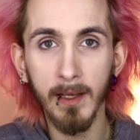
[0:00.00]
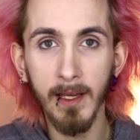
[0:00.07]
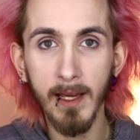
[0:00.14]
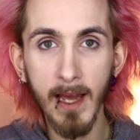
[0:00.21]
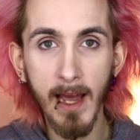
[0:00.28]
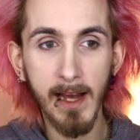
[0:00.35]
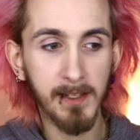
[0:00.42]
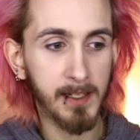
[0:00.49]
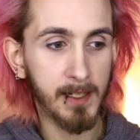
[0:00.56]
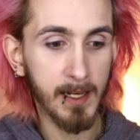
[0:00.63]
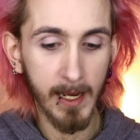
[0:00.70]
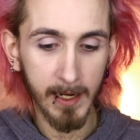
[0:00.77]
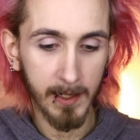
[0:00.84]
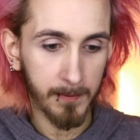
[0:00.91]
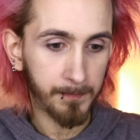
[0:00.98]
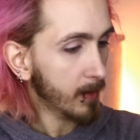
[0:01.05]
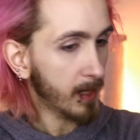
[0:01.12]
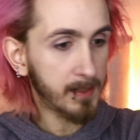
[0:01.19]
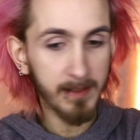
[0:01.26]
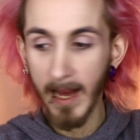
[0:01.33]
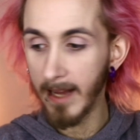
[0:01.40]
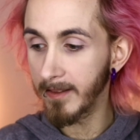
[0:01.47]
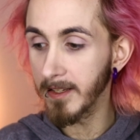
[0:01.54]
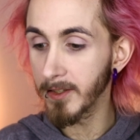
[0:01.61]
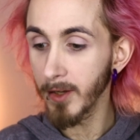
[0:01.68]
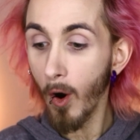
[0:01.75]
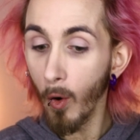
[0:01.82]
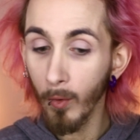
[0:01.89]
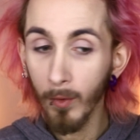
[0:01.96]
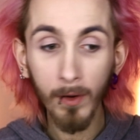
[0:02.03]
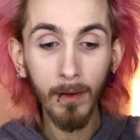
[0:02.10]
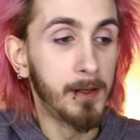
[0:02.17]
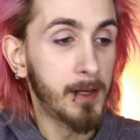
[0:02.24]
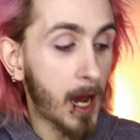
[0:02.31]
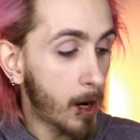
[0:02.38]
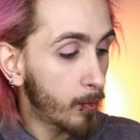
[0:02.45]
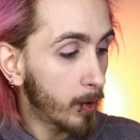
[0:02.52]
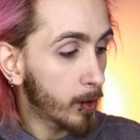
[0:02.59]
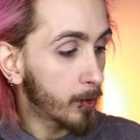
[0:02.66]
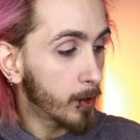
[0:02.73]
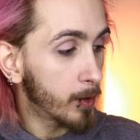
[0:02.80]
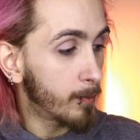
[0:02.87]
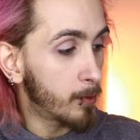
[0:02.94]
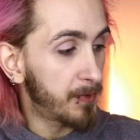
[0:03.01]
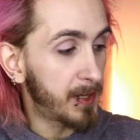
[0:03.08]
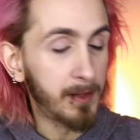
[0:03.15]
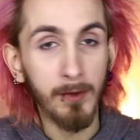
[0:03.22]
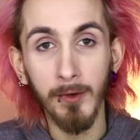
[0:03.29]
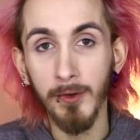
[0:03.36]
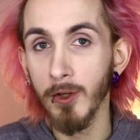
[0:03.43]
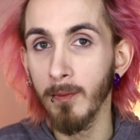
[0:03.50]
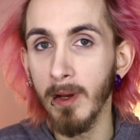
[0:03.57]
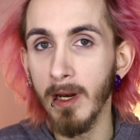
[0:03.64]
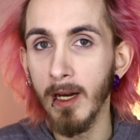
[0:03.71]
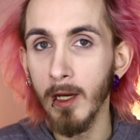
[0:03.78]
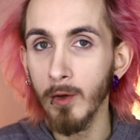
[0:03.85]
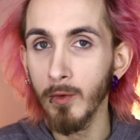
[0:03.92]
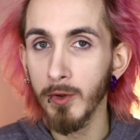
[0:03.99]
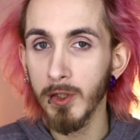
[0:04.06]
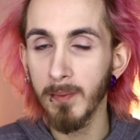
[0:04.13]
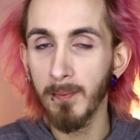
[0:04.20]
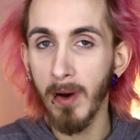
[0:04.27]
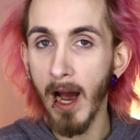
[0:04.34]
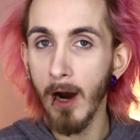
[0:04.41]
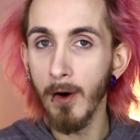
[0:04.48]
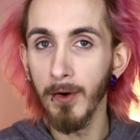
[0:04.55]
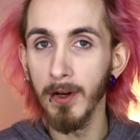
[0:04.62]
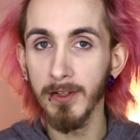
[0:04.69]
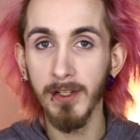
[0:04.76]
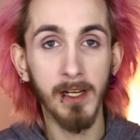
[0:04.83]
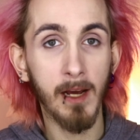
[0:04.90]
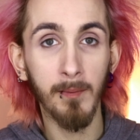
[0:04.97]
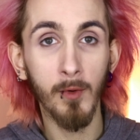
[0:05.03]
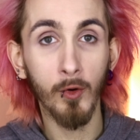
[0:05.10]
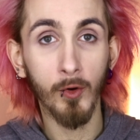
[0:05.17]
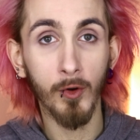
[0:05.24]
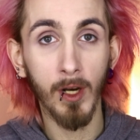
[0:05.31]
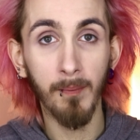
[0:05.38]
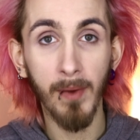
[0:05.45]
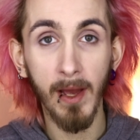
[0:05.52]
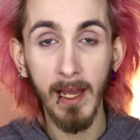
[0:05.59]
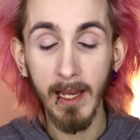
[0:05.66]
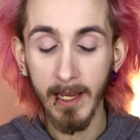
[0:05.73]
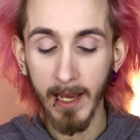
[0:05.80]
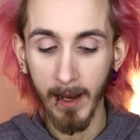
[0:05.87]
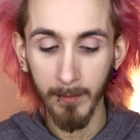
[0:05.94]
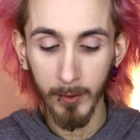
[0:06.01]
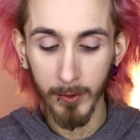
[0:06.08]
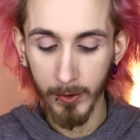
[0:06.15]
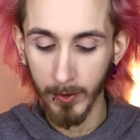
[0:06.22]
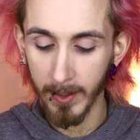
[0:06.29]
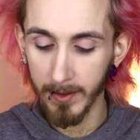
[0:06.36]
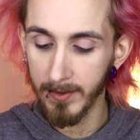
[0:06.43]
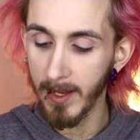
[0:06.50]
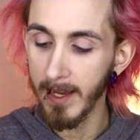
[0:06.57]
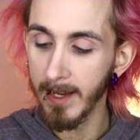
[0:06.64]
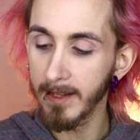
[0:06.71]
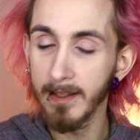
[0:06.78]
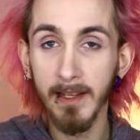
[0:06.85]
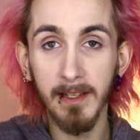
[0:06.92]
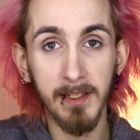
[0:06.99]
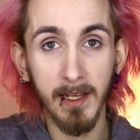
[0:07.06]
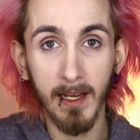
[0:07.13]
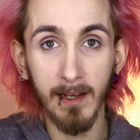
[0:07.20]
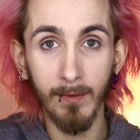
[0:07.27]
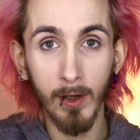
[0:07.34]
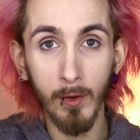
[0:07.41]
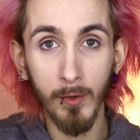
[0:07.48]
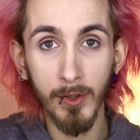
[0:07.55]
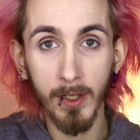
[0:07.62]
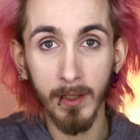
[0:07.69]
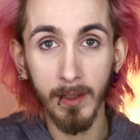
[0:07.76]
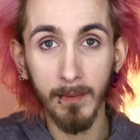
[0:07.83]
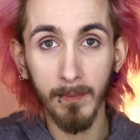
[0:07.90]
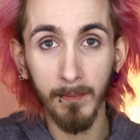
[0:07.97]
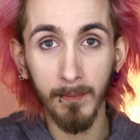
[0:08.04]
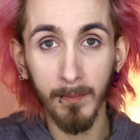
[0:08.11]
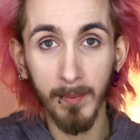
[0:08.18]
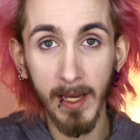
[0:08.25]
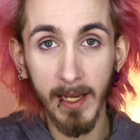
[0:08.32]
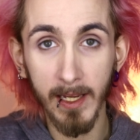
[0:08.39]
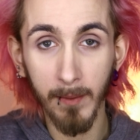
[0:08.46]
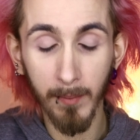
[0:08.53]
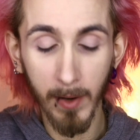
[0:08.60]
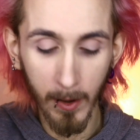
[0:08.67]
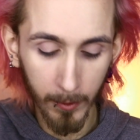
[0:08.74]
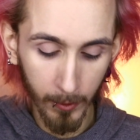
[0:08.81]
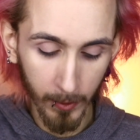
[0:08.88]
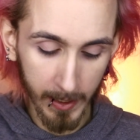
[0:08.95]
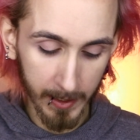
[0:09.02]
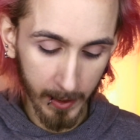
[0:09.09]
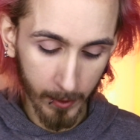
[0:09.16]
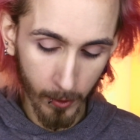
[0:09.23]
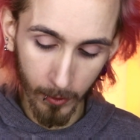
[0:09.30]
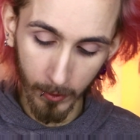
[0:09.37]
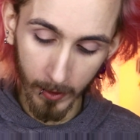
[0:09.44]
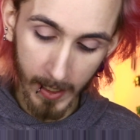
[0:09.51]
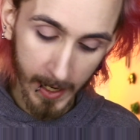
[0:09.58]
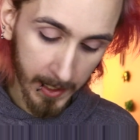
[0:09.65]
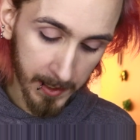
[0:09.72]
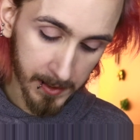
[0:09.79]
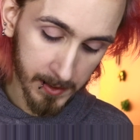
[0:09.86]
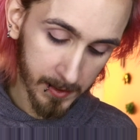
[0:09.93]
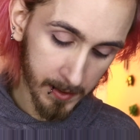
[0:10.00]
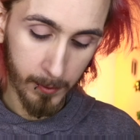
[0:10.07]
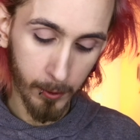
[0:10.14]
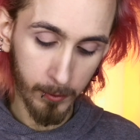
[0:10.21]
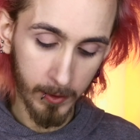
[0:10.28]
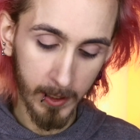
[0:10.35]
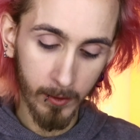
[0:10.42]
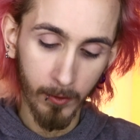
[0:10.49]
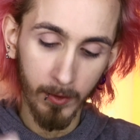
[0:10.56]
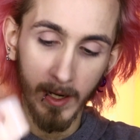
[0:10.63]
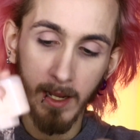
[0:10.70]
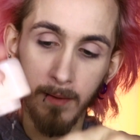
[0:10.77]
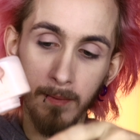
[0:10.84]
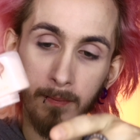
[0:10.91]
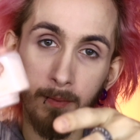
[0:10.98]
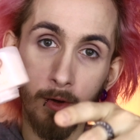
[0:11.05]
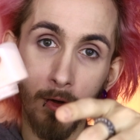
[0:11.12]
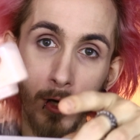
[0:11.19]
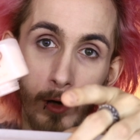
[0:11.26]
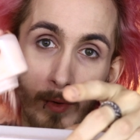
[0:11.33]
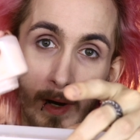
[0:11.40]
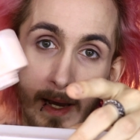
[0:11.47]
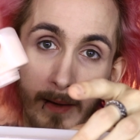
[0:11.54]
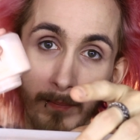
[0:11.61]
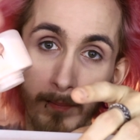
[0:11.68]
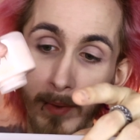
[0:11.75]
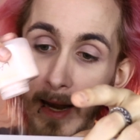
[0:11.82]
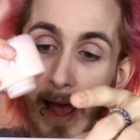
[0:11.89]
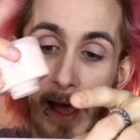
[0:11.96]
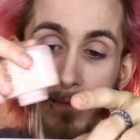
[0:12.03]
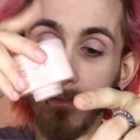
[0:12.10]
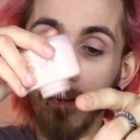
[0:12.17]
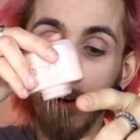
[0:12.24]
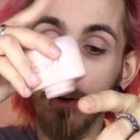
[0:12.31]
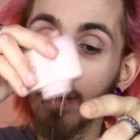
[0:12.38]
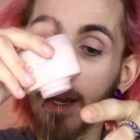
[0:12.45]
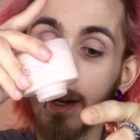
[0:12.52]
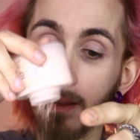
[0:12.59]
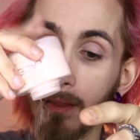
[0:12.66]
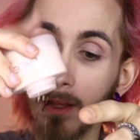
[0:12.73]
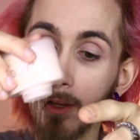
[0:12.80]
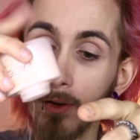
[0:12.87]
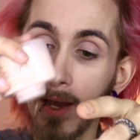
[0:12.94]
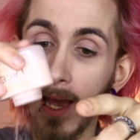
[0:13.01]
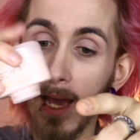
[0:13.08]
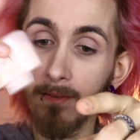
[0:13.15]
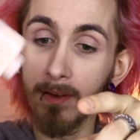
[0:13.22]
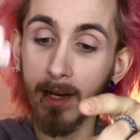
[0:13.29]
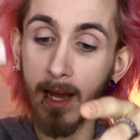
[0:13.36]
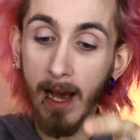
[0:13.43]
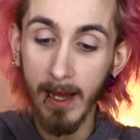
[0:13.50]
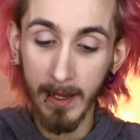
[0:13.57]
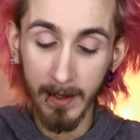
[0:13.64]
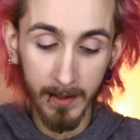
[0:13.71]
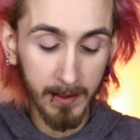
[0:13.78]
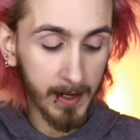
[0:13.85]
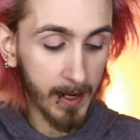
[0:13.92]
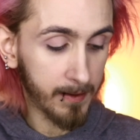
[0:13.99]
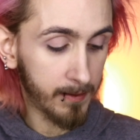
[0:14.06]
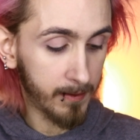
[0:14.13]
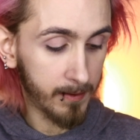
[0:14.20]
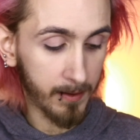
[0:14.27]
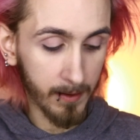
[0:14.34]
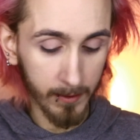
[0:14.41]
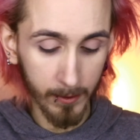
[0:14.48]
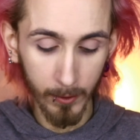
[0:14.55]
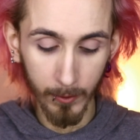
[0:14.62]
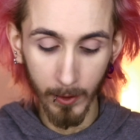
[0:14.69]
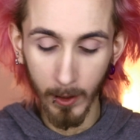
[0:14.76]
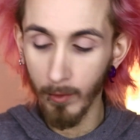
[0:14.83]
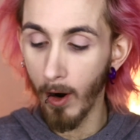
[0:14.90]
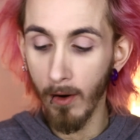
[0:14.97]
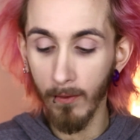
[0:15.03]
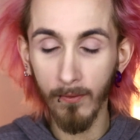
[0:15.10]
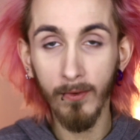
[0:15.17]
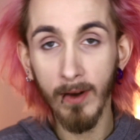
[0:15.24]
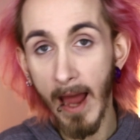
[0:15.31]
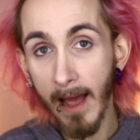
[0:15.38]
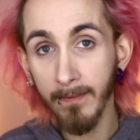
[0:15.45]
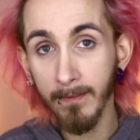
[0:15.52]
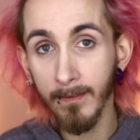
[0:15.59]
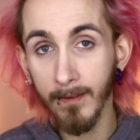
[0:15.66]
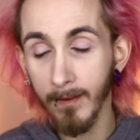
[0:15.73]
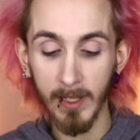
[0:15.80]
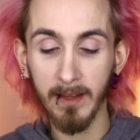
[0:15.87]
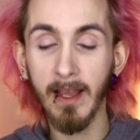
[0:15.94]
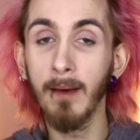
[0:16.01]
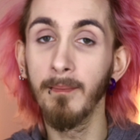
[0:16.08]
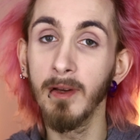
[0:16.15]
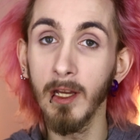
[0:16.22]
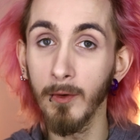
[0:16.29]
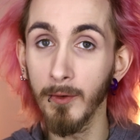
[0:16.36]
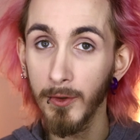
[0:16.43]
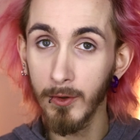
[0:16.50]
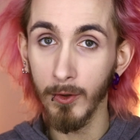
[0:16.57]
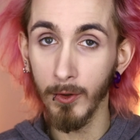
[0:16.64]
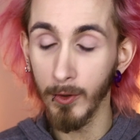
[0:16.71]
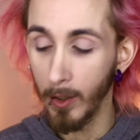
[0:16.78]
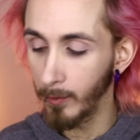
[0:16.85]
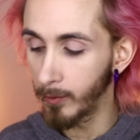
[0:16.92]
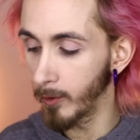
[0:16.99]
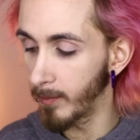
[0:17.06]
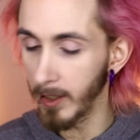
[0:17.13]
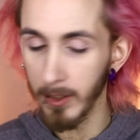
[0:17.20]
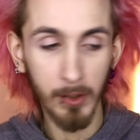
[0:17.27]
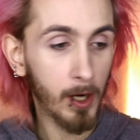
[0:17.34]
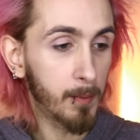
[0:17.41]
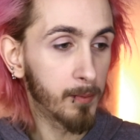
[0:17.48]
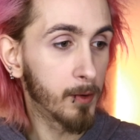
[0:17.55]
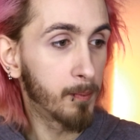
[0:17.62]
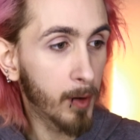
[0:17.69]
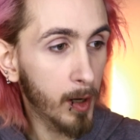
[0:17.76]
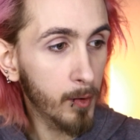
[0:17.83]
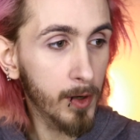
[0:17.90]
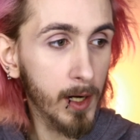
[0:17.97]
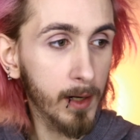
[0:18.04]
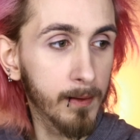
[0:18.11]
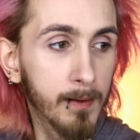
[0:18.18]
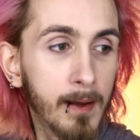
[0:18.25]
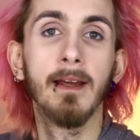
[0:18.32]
Yes, indeed. That is on. Now we're gonna move into some loose powders, and I'm not gonna bake. I'm just gonna take this Revolution baking powder in the color Lace, put it on a, you know, a platter or anything you have in hand that, you know, are flat, that can be used to, you know, to measure up the product.